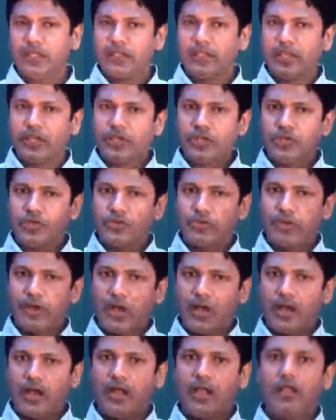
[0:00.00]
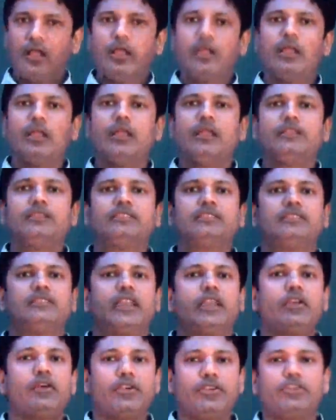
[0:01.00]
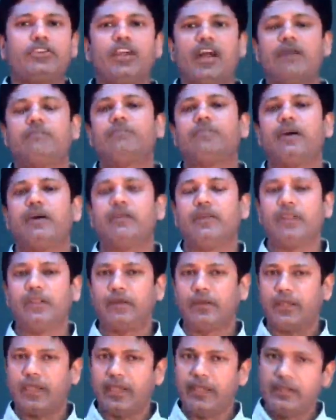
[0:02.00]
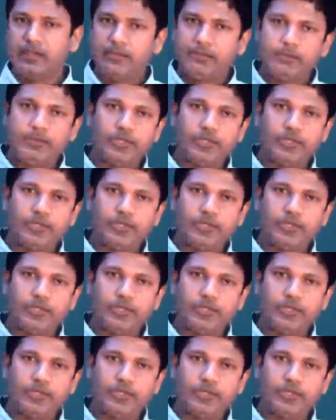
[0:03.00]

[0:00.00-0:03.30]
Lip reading: that you are staying on top of it, okay?